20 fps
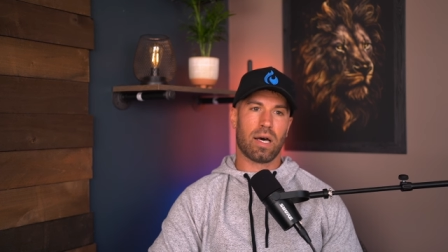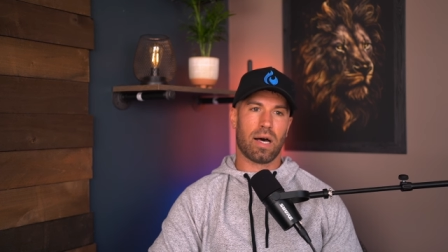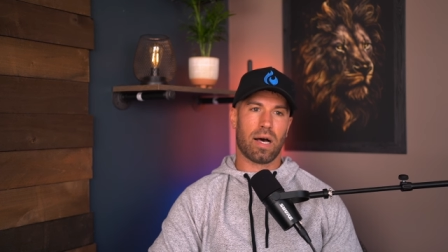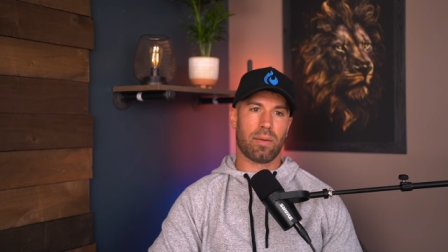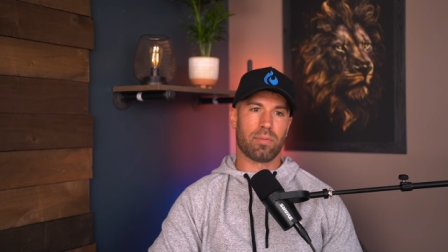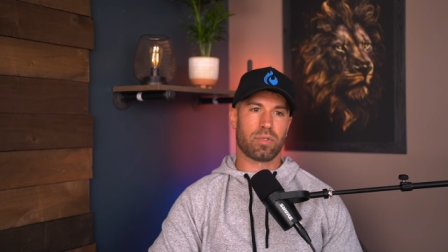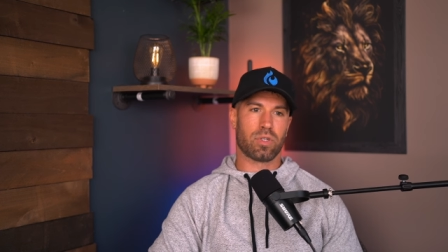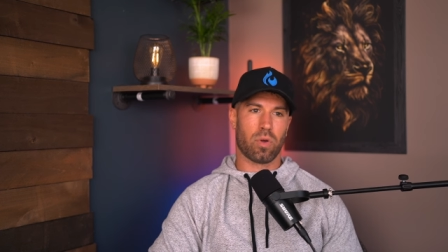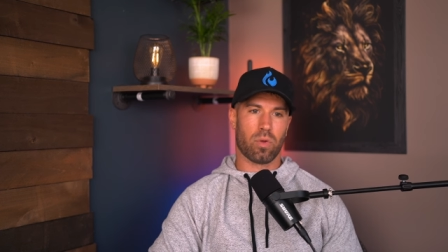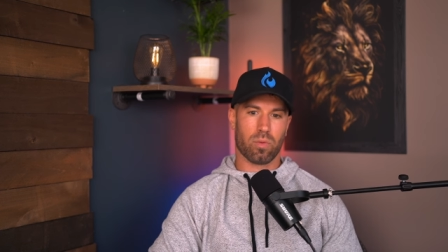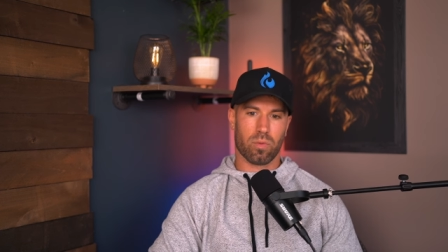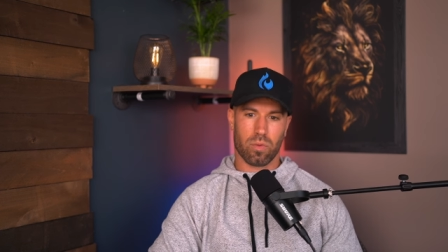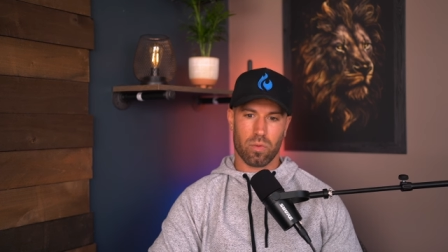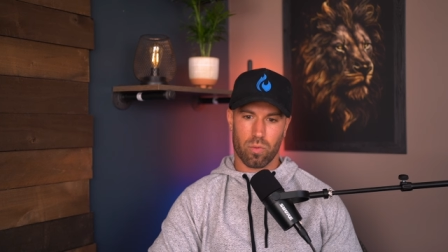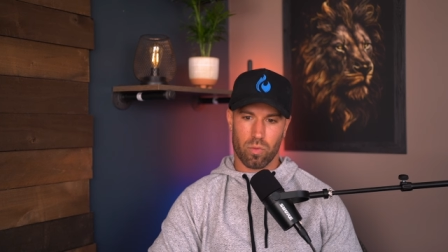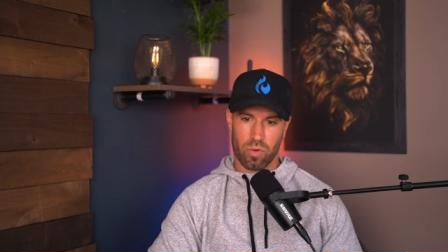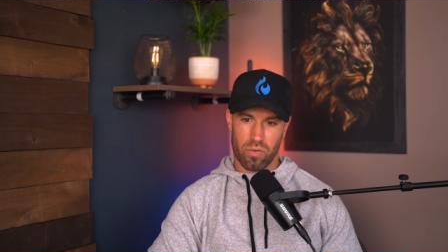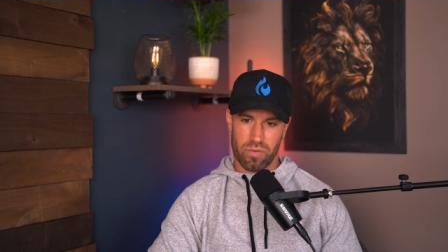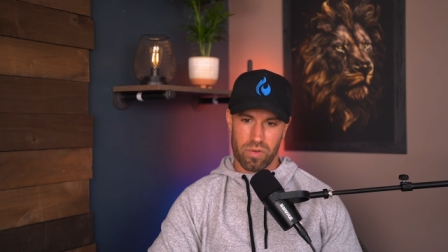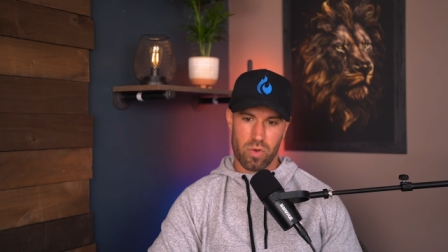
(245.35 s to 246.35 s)
Um, so
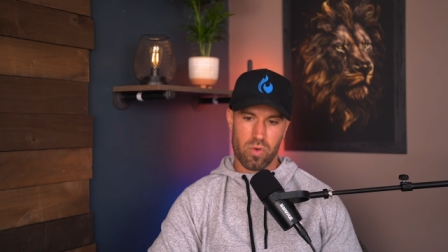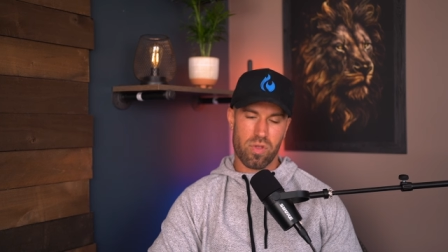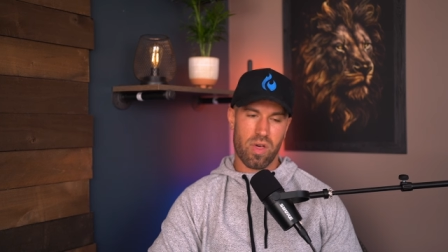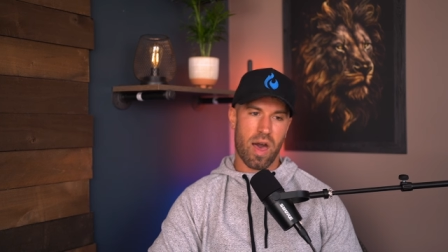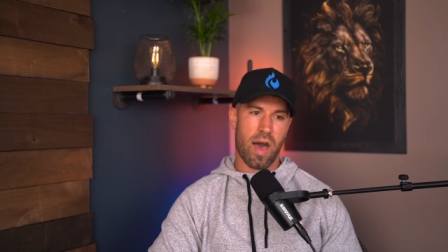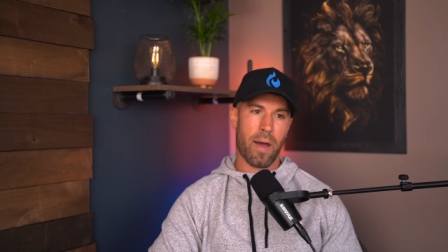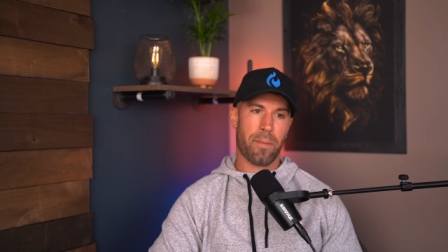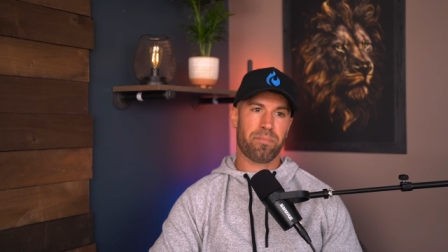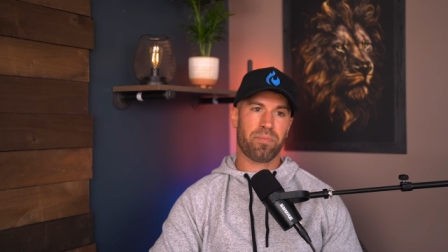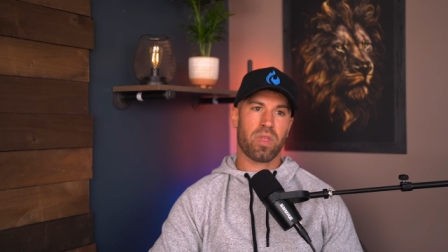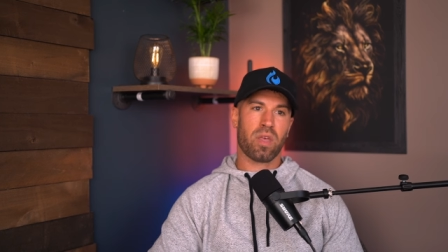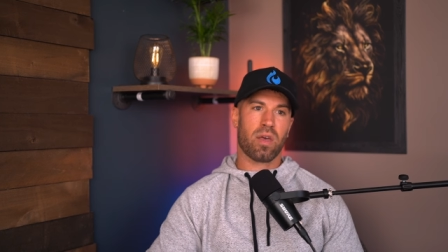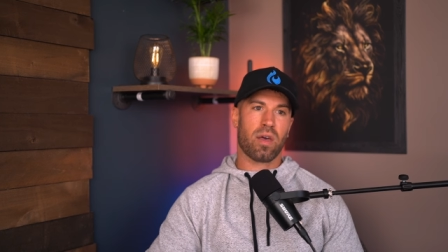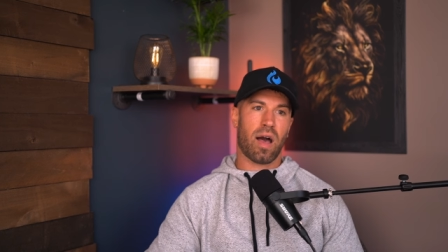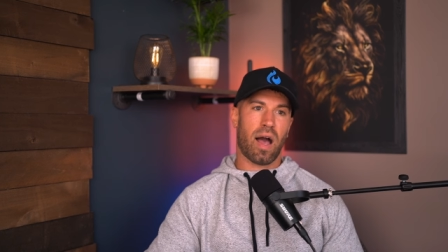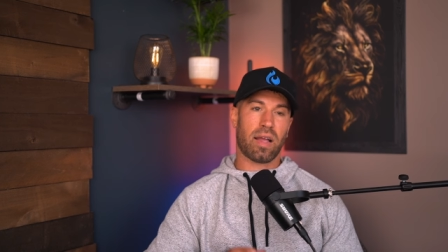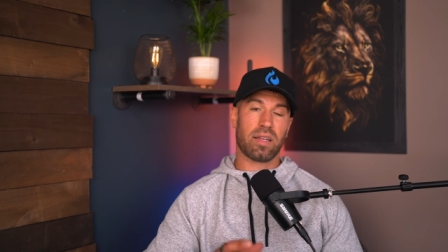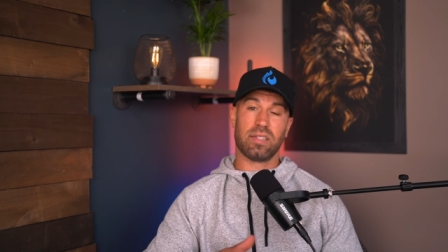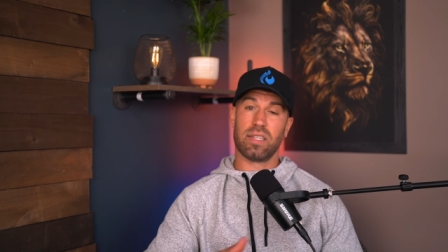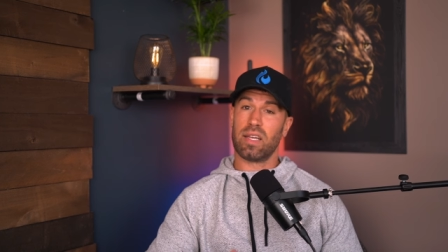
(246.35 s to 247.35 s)
review that.
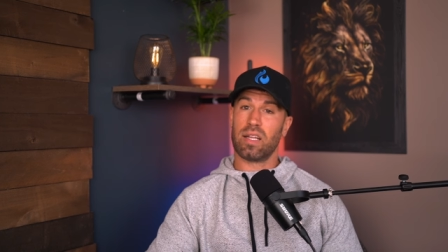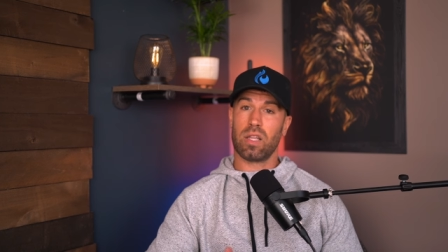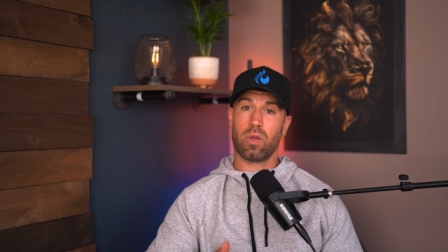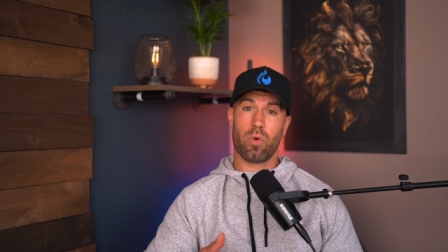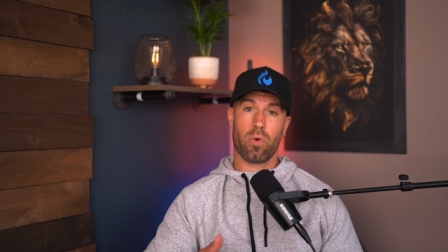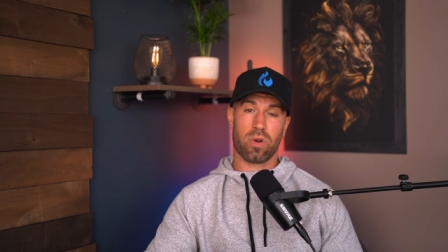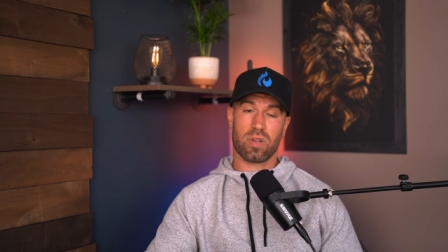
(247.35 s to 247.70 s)
Ideally,